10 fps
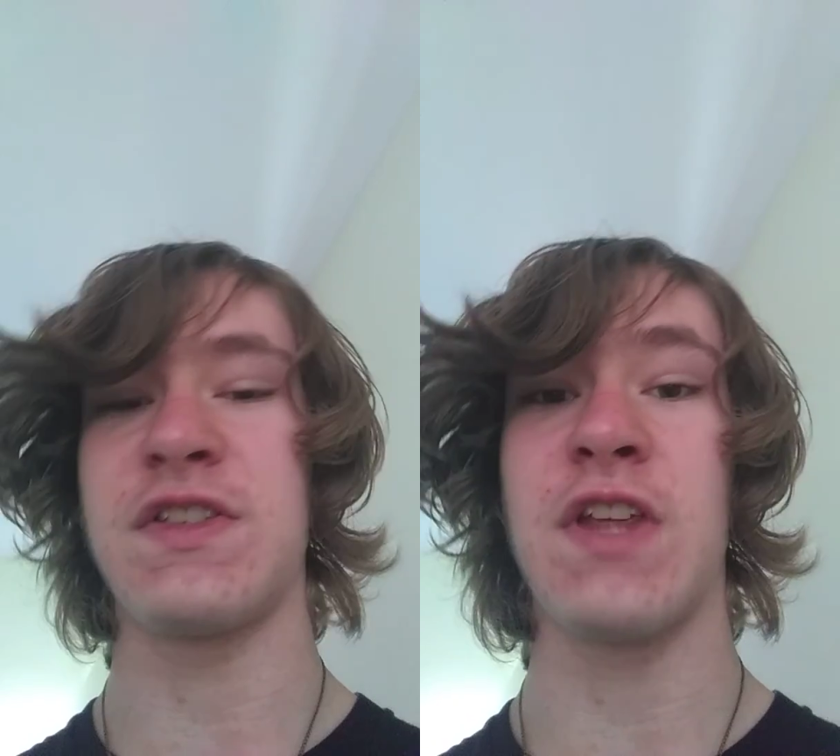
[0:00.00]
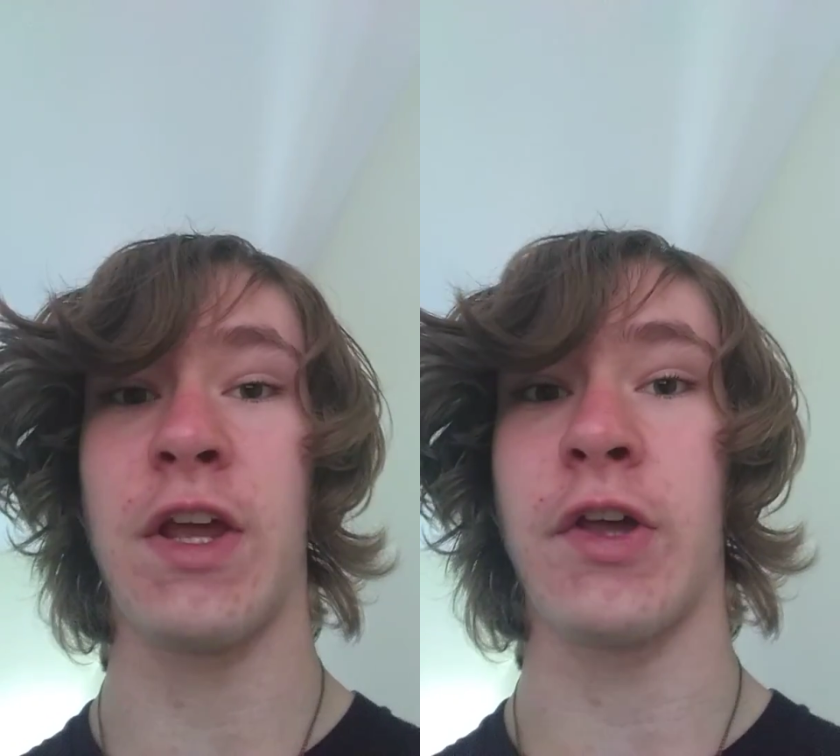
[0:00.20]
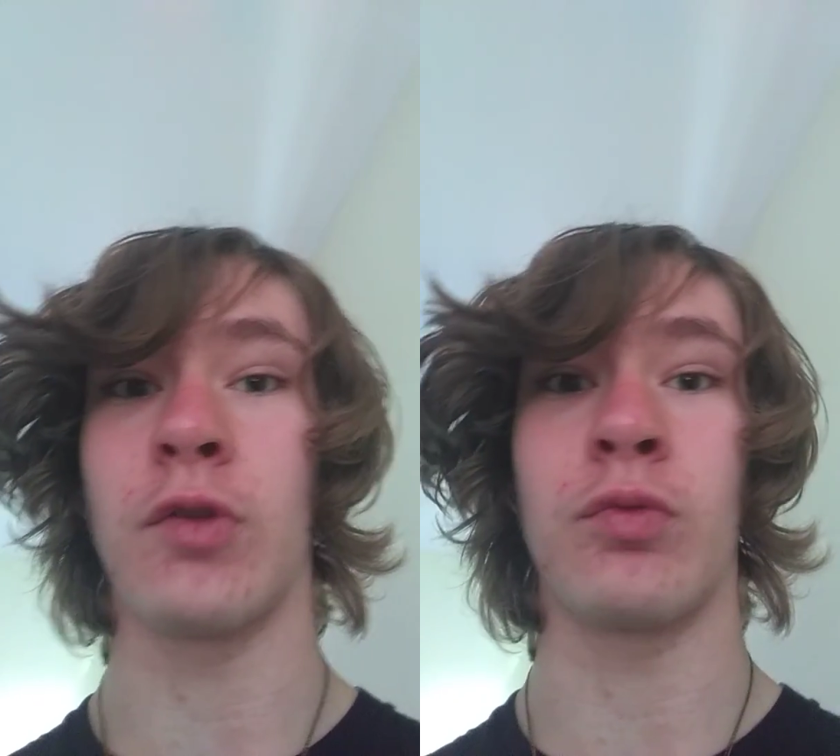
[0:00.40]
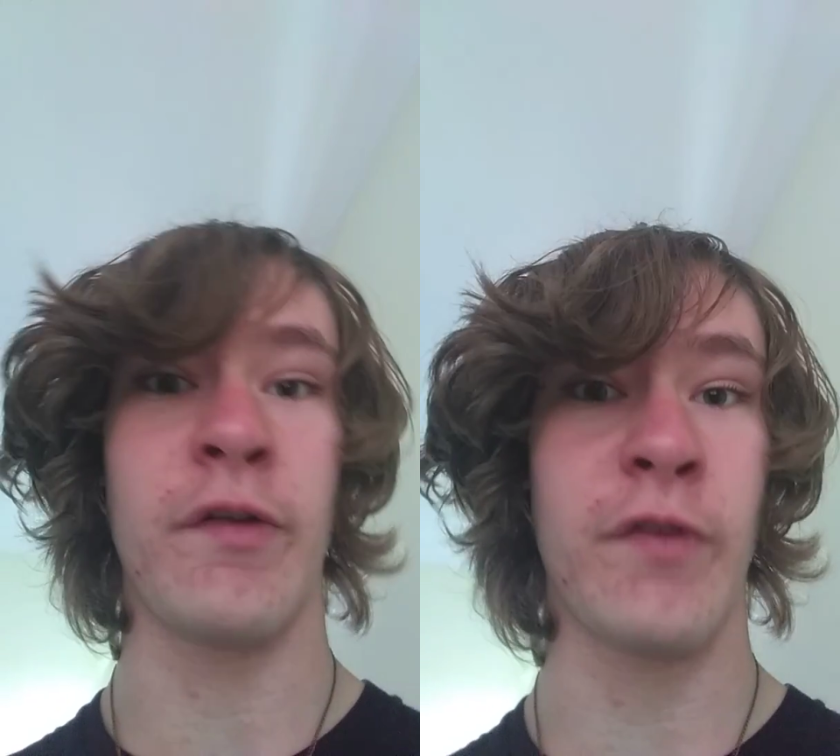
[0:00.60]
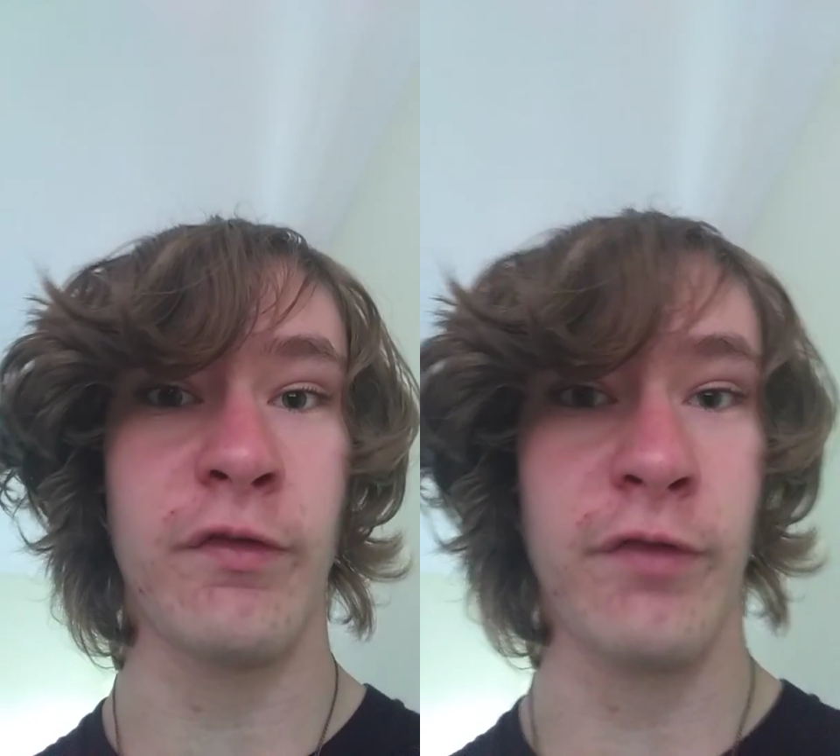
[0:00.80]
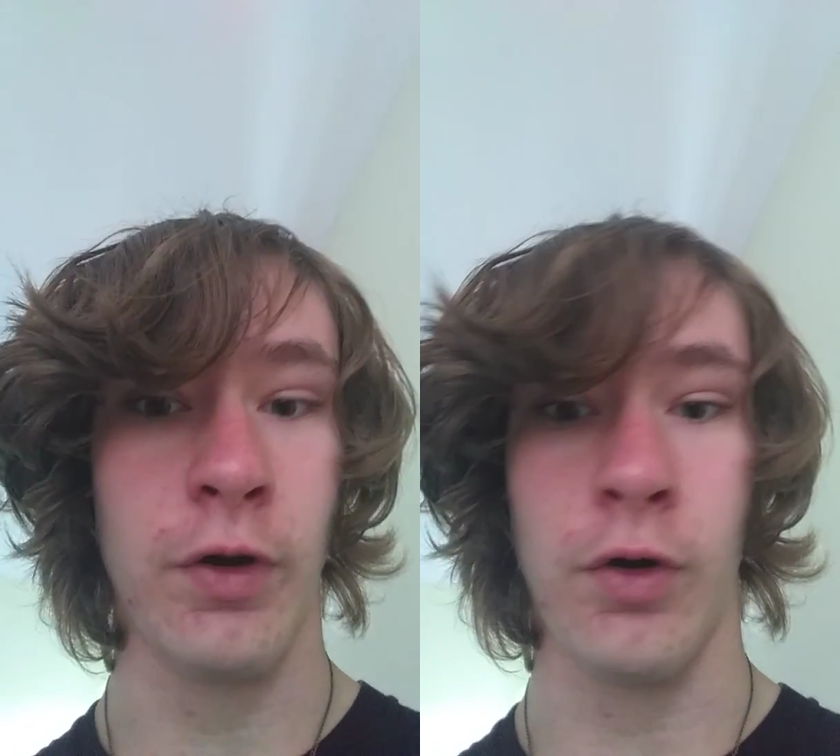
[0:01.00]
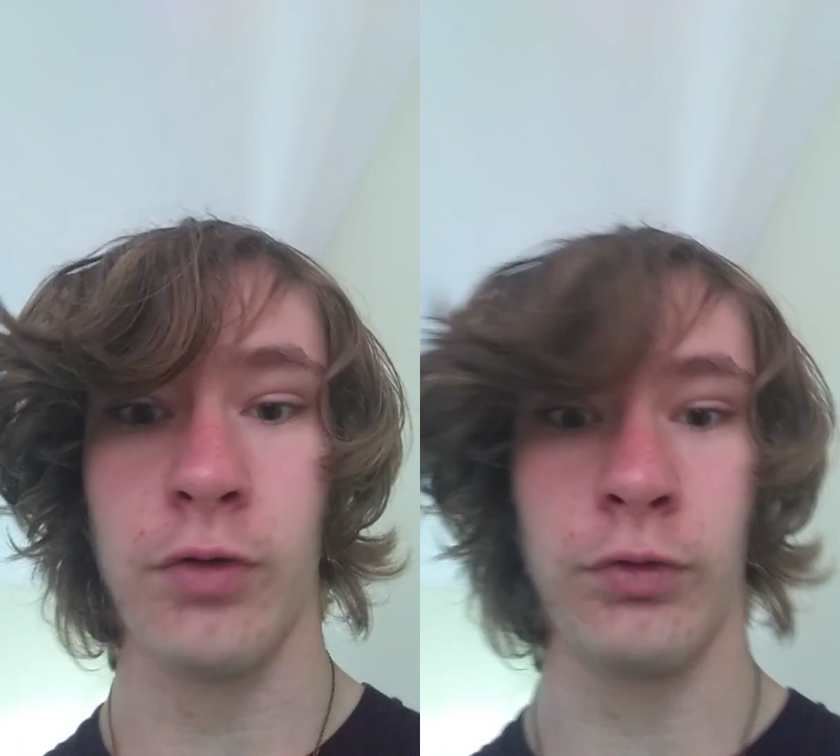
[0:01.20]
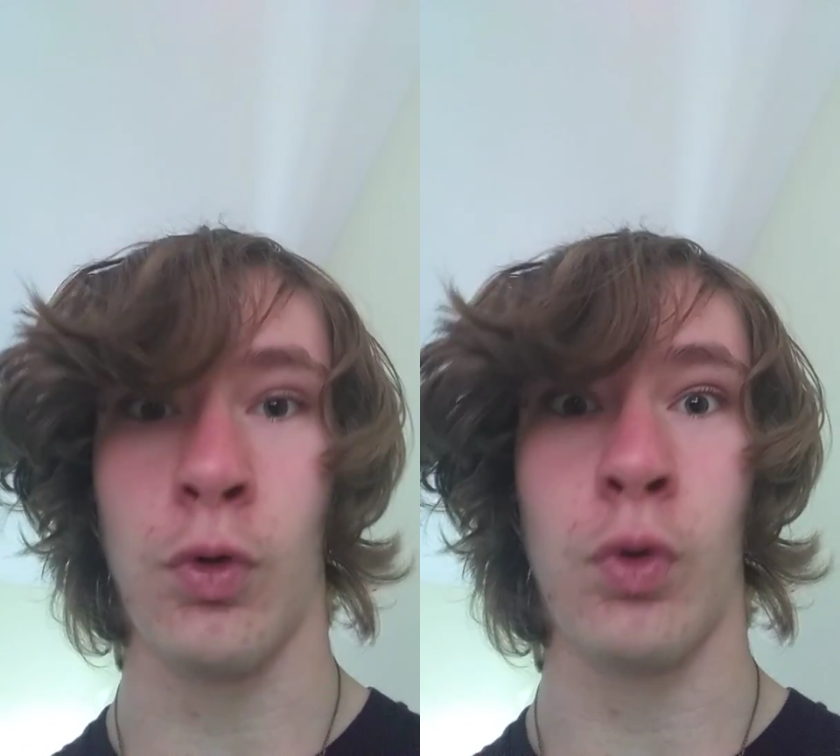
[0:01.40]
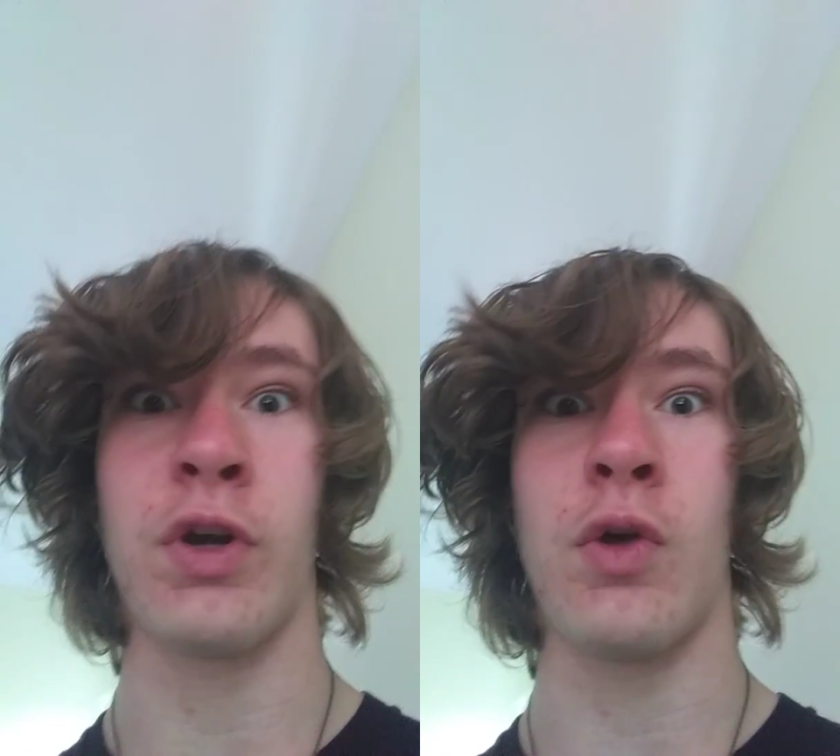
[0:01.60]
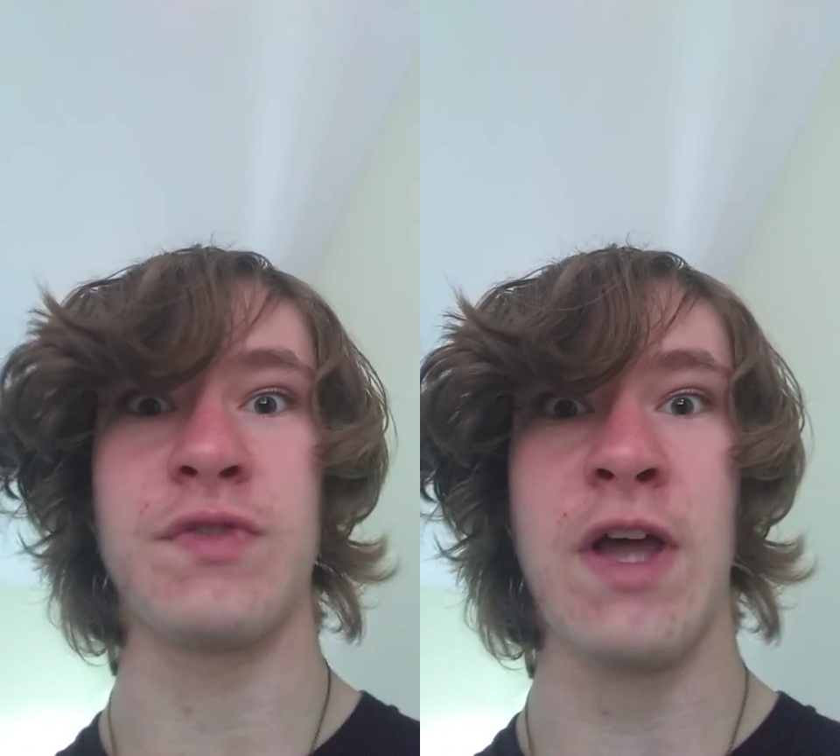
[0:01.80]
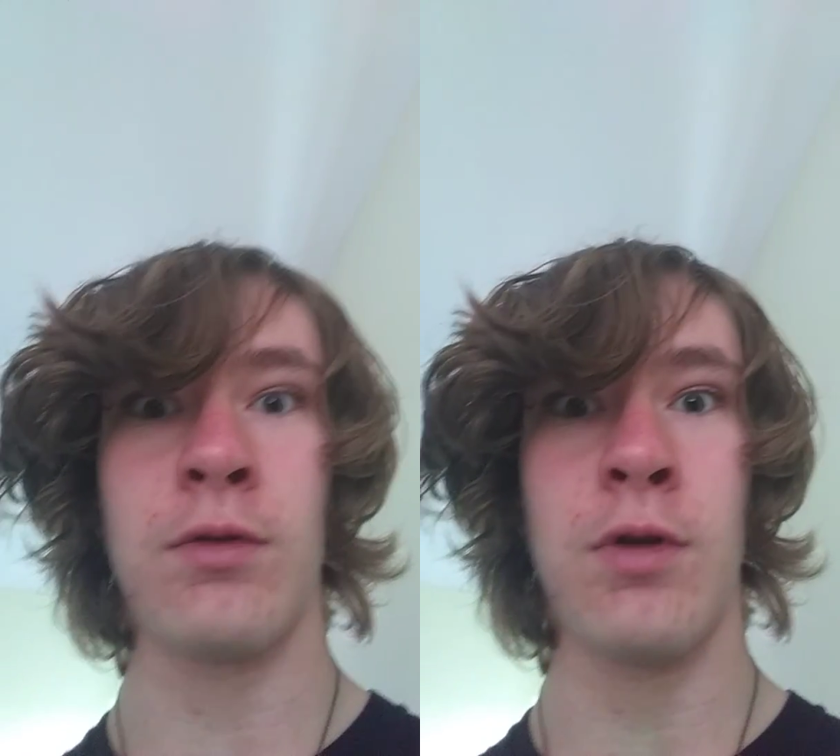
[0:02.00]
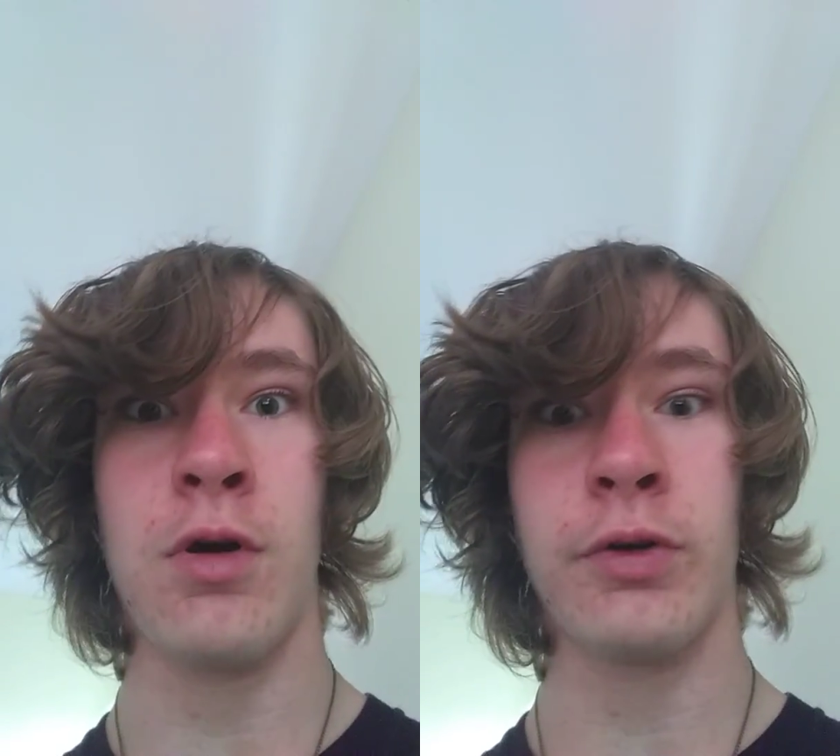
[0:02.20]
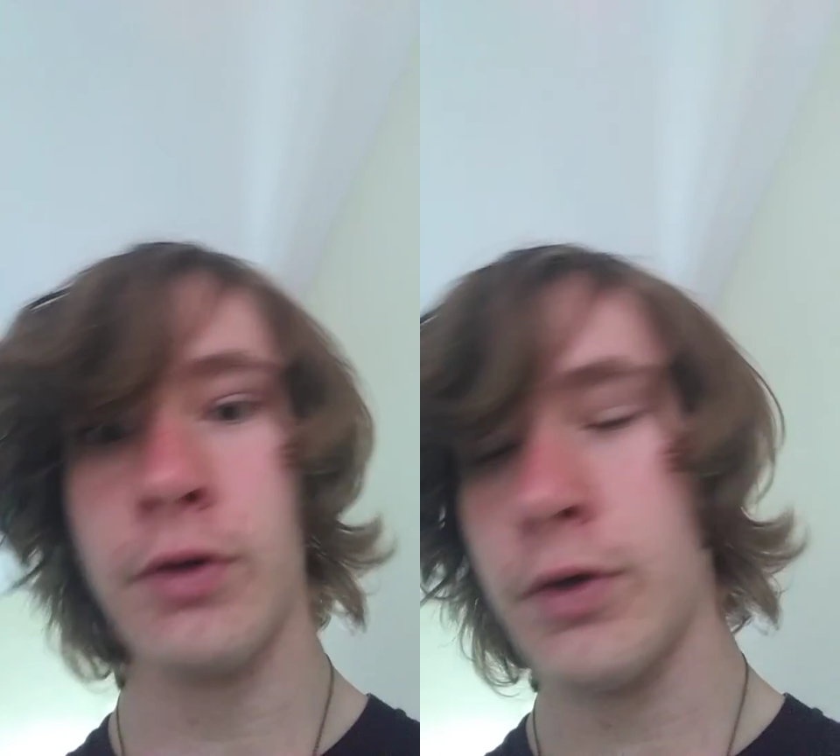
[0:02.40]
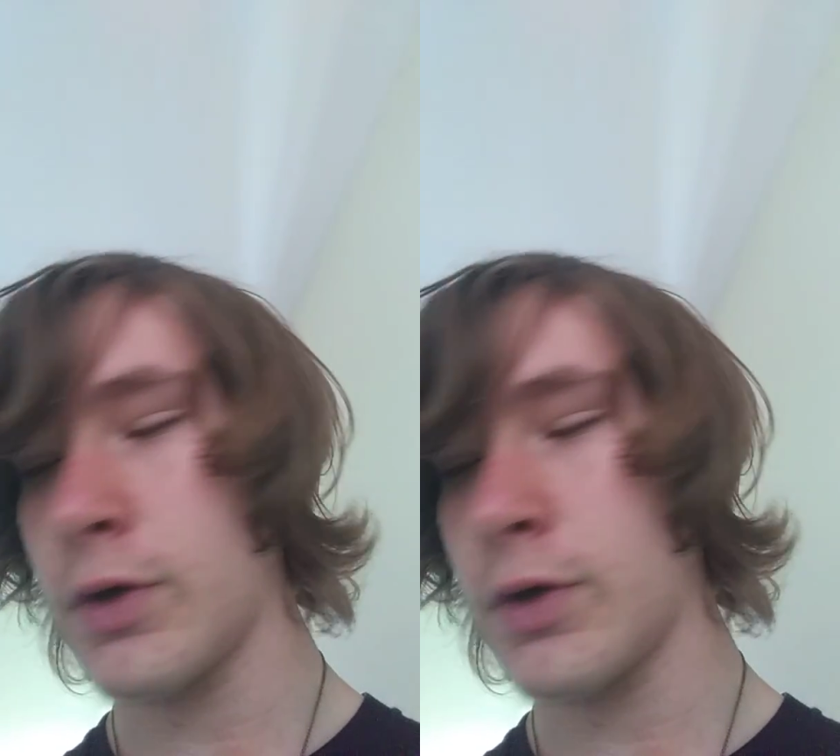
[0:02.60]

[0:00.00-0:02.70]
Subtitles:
sitting in a river for Lord knows how long.